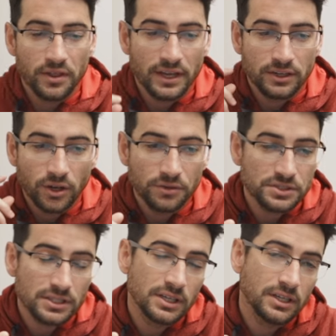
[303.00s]
What they don't
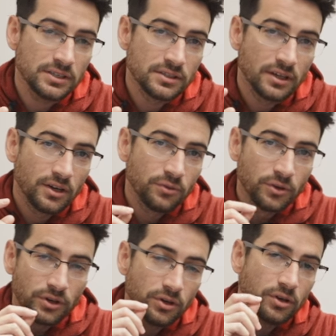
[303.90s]
see is
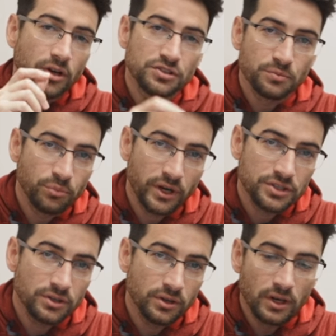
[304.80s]
Rudiger goes to
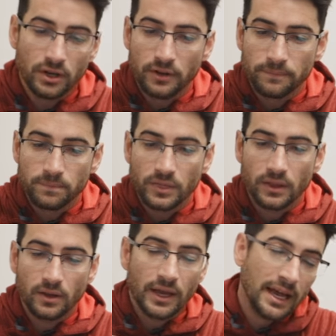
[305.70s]
pressure.
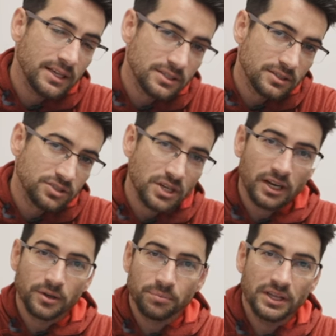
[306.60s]
As
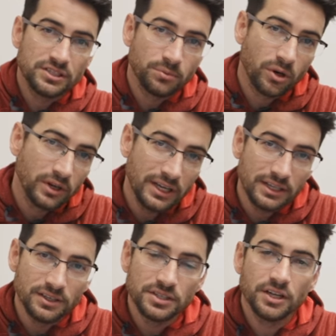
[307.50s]
Xhaka plays the ball, he
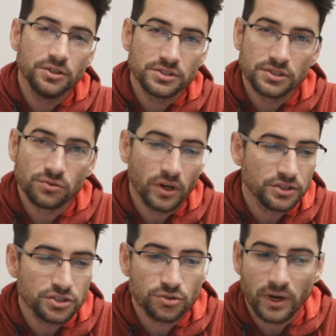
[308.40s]
continues his
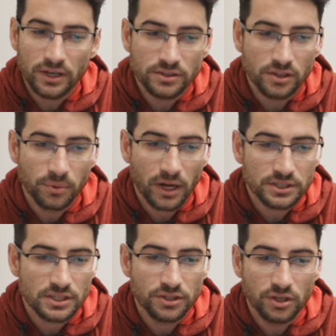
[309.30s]
run straight into the
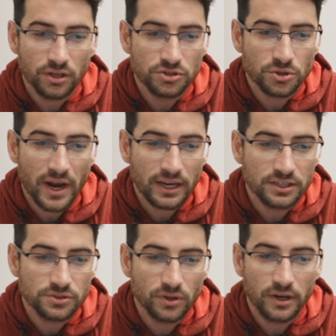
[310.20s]
box, and you can track
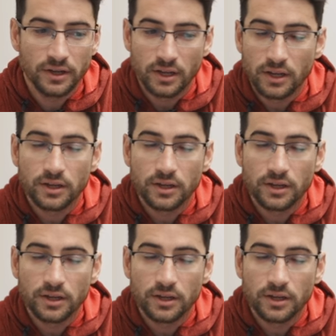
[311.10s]
his run.